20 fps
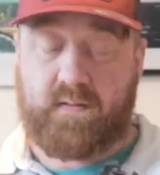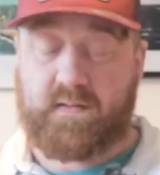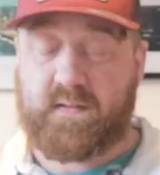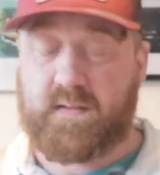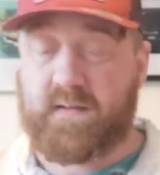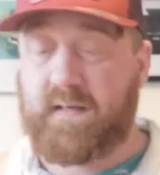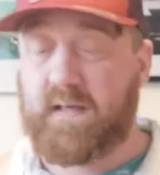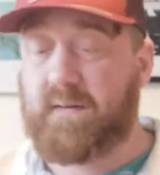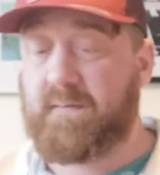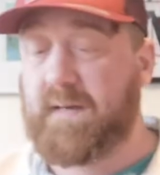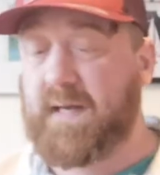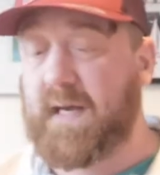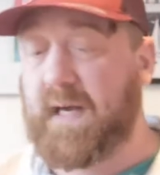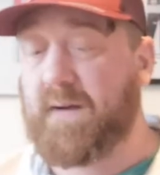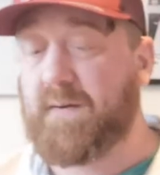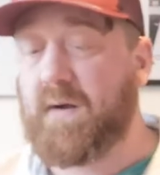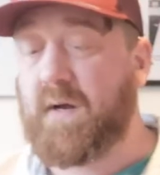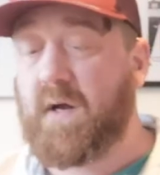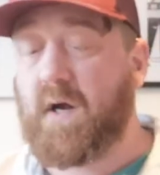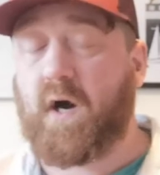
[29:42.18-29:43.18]
So here we
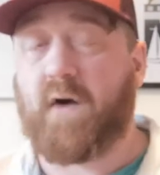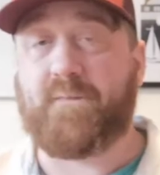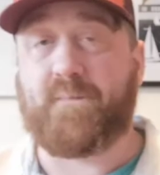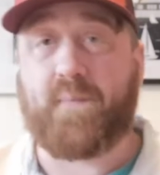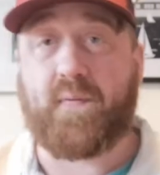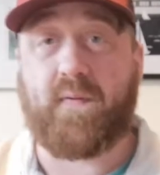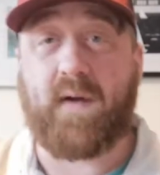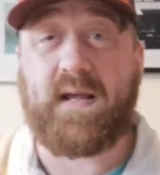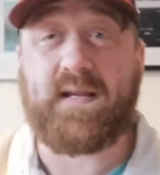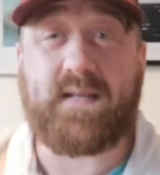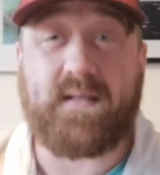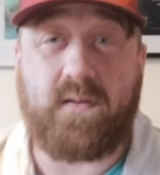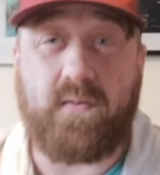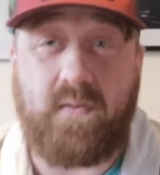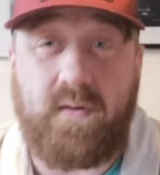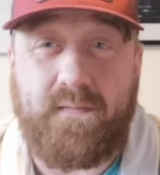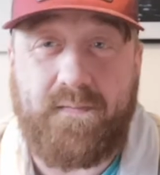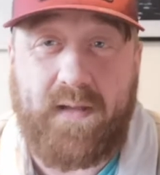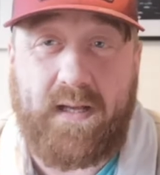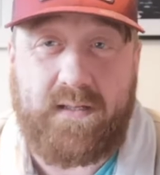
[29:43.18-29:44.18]
go. I've pressed
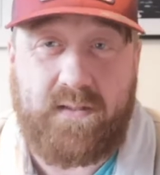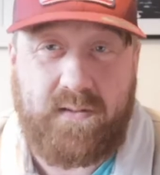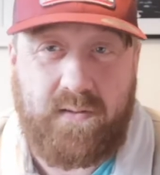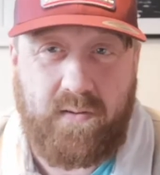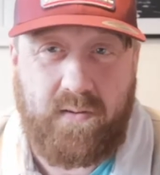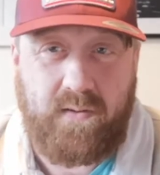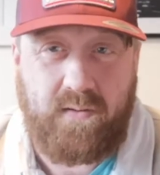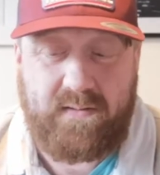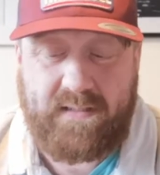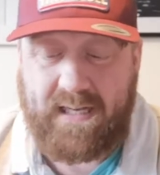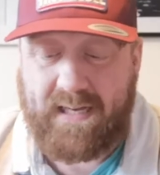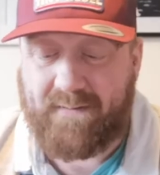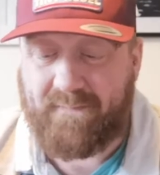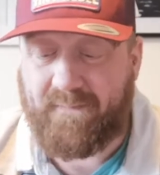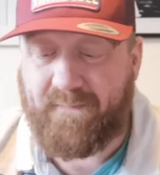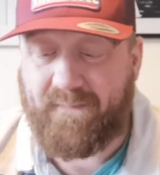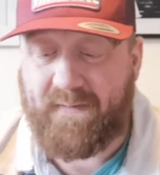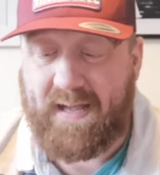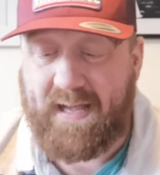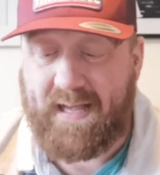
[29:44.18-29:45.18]
all of that soil down
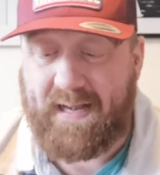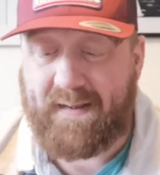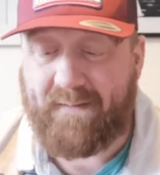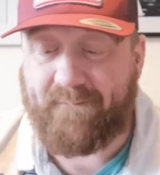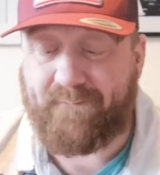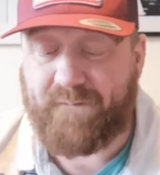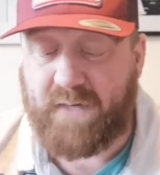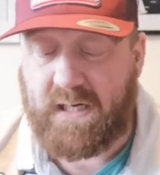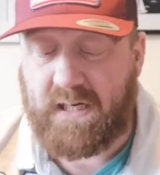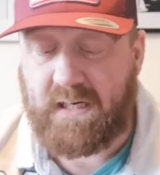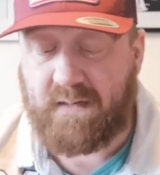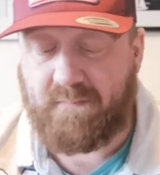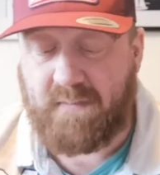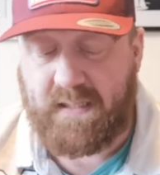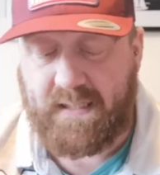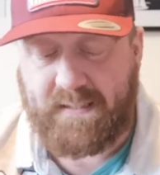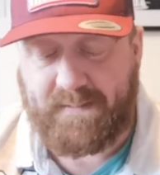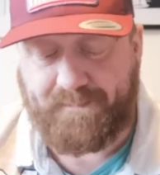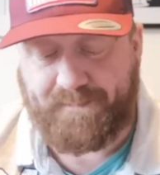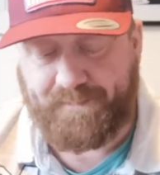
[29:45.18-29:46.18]
fairly
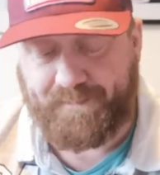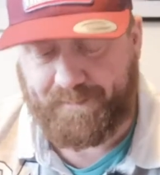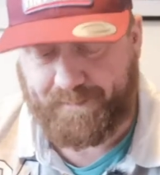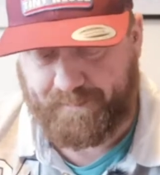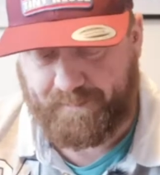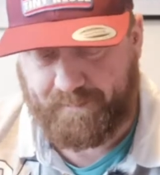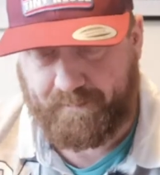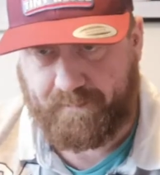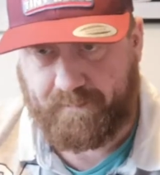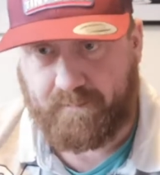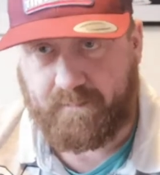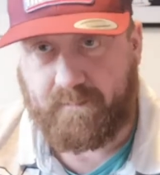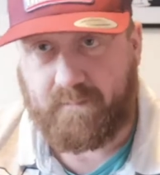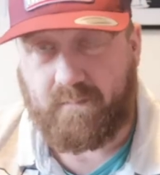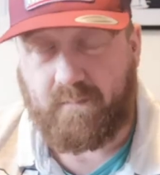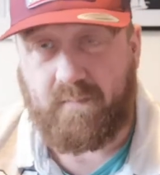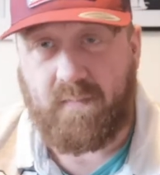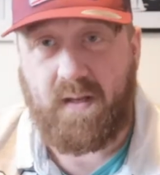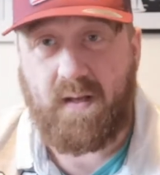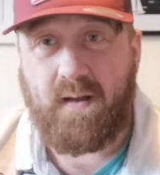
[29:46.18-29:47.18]
firmly.
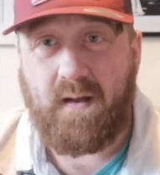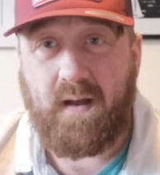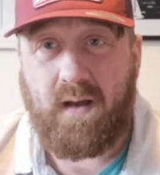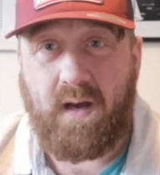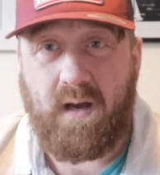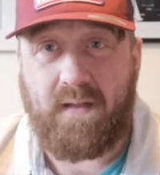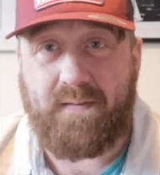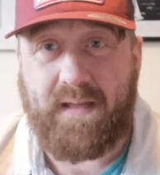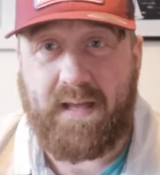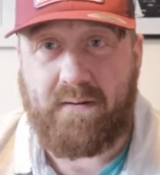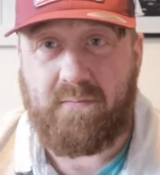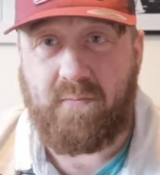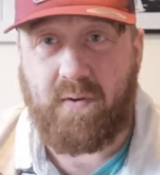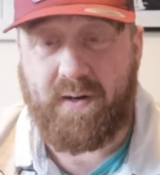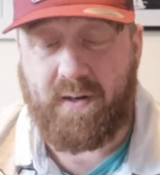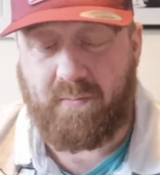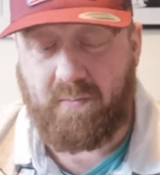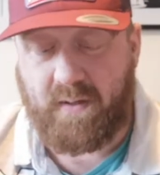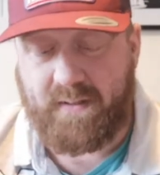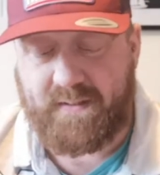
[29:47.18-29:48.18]
And then
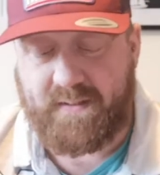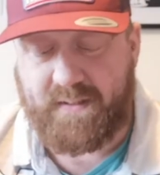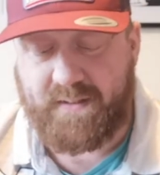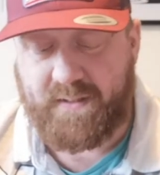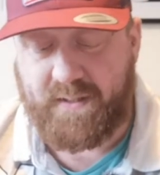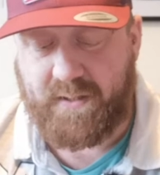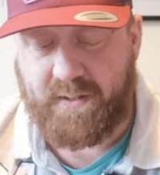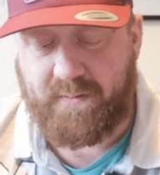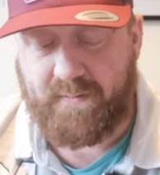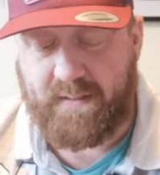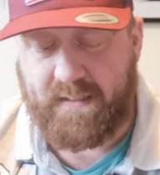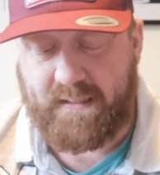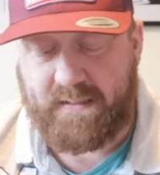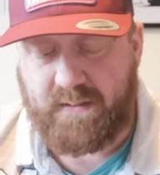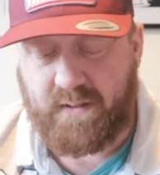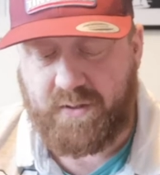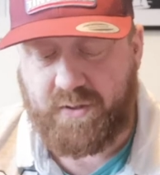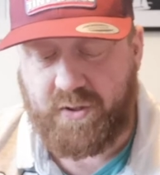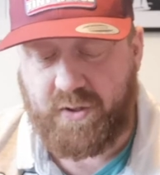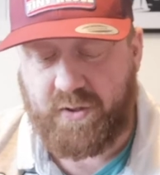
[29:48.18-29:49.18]
what I want to do
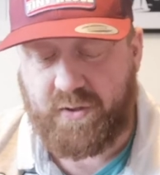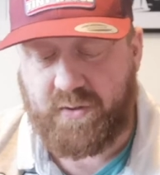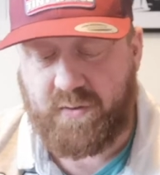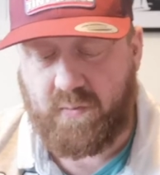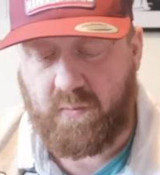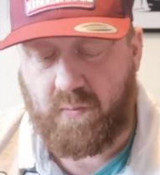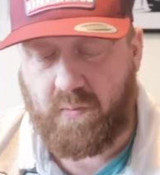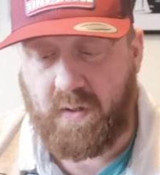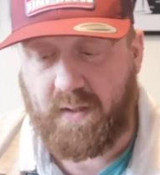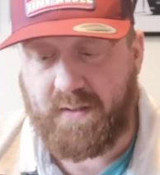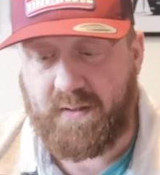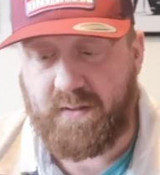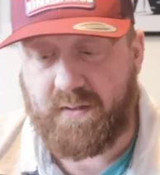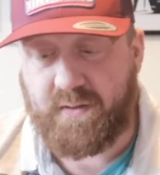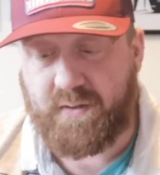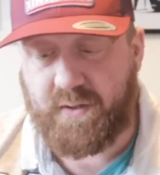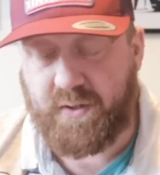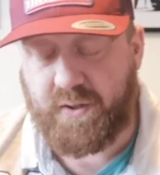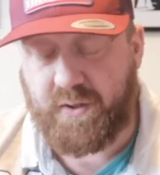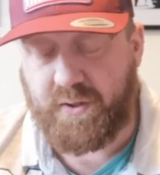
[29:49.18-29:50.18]
is I just want
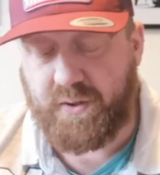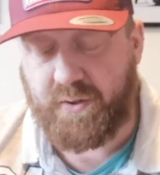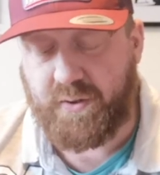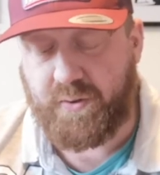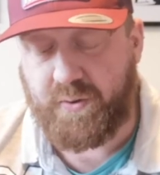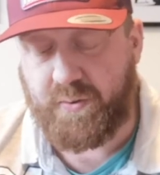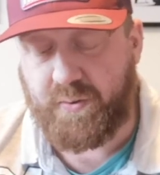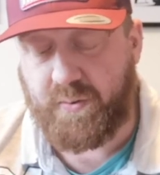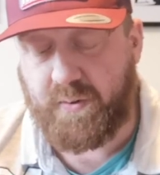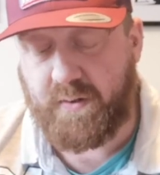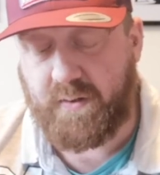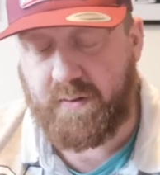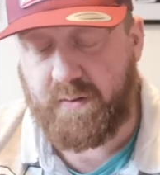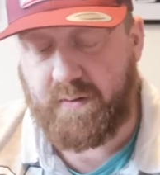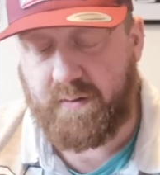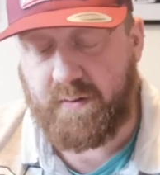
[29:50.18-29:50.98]
to